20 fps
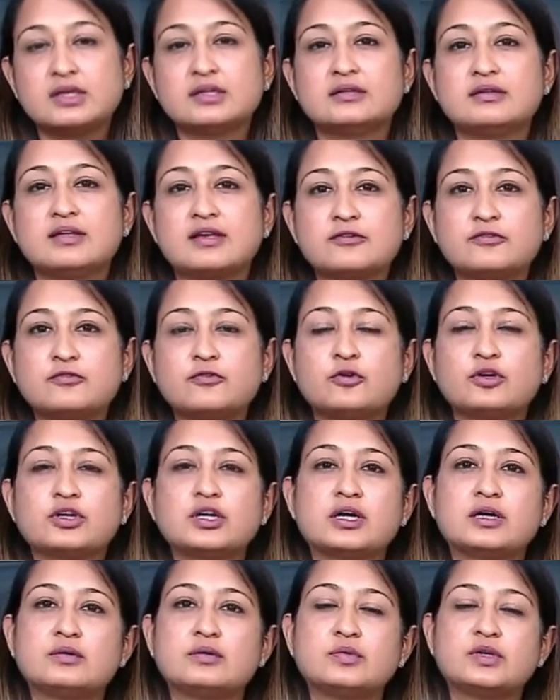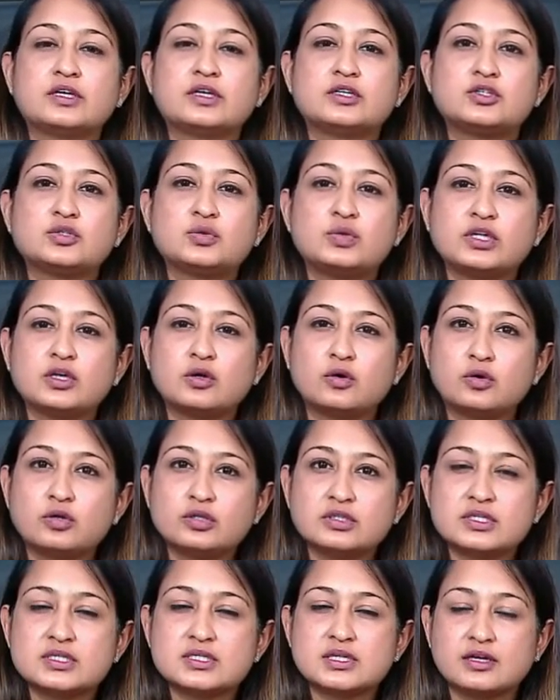Therefore, we are doing all
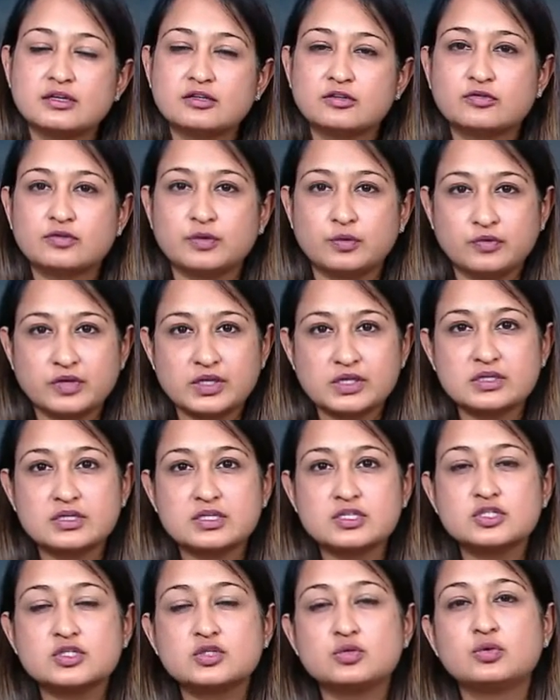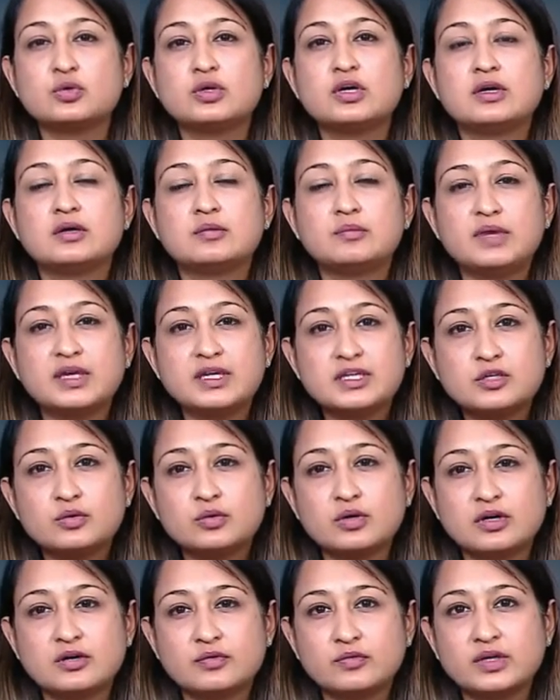this kind of awareness to make you
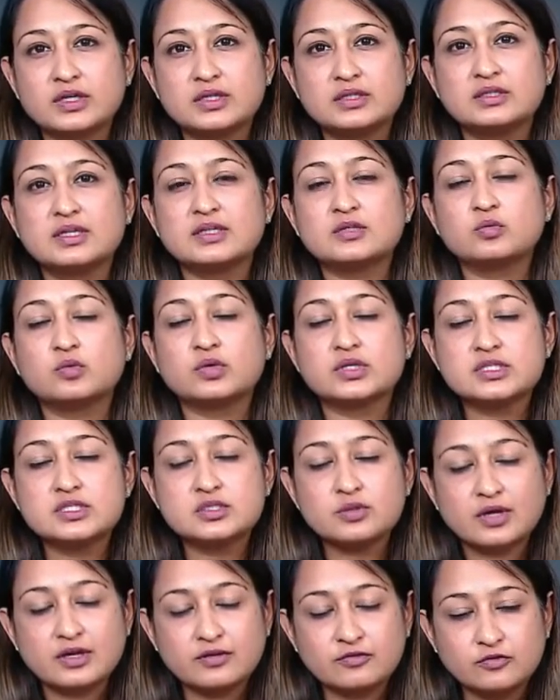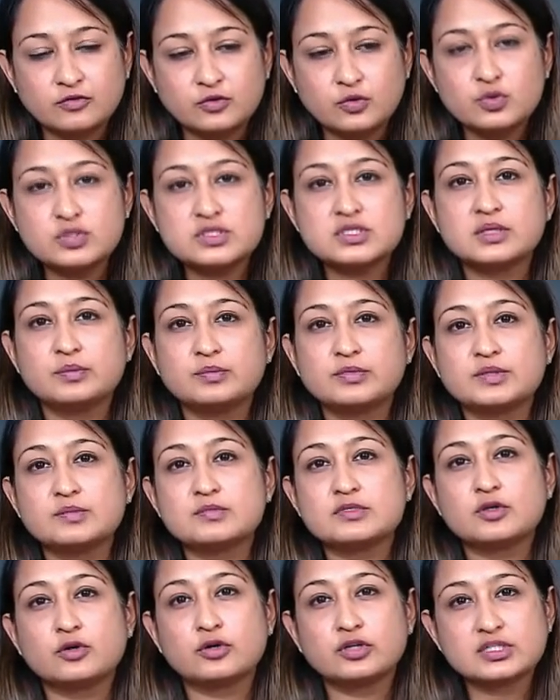aware that once you have no
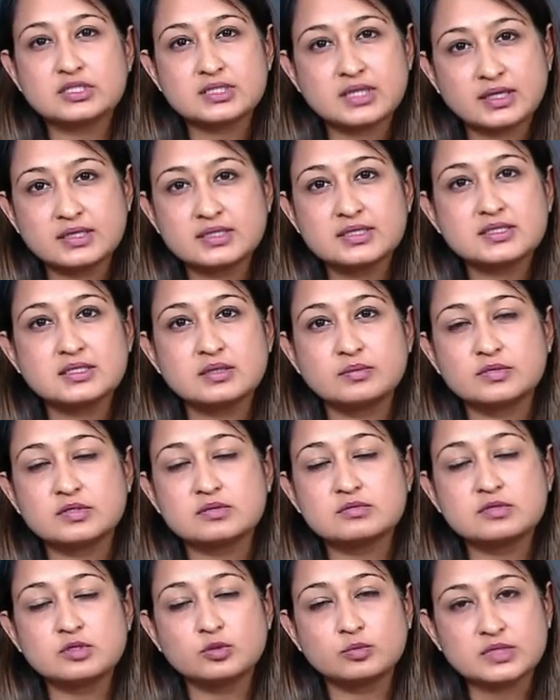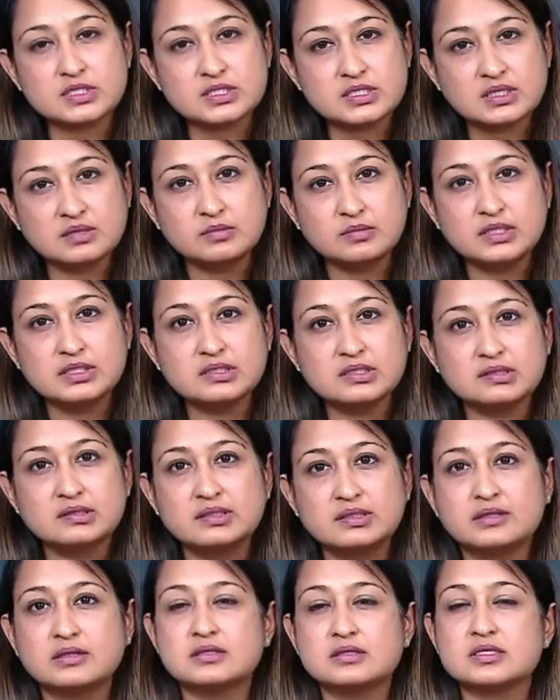symptoms or sinus symptoms, you must
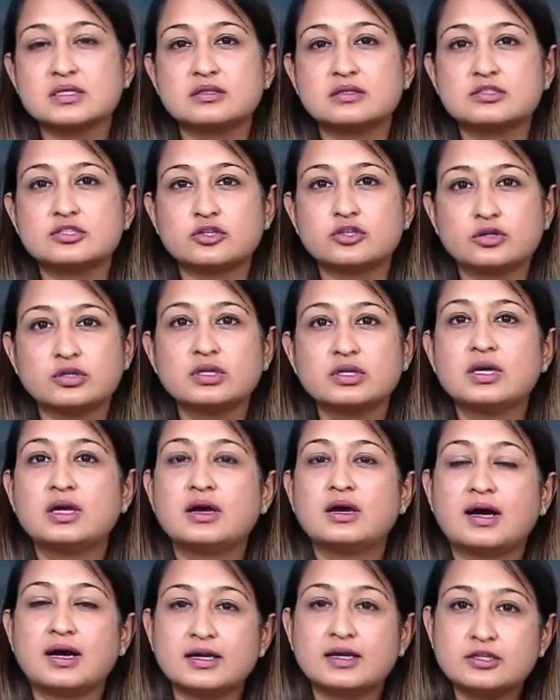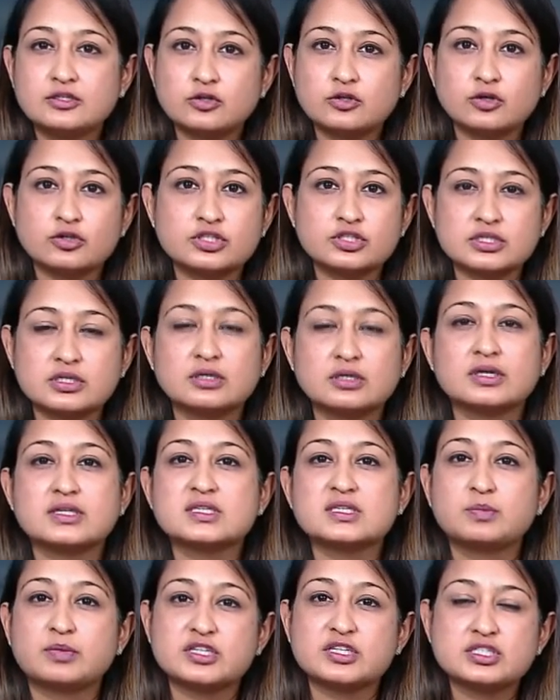immediately consult your eye doctor,
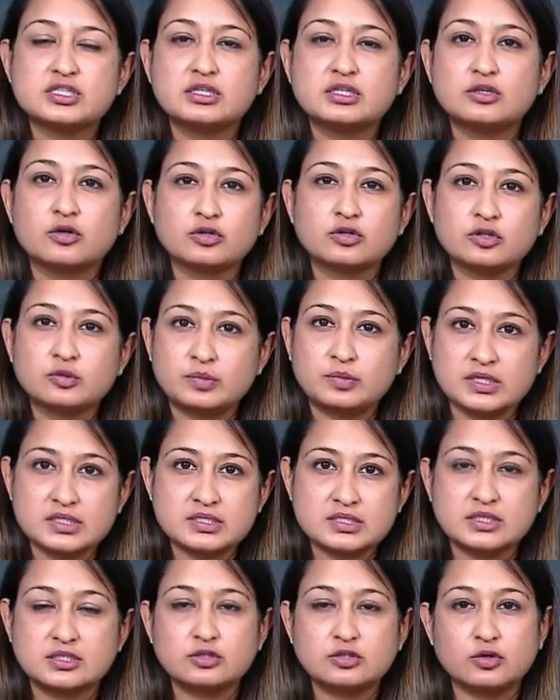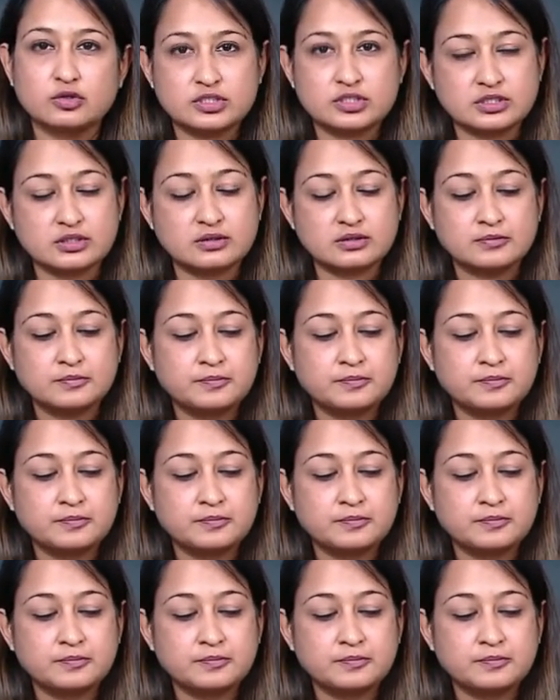especially oculoplastic doctor.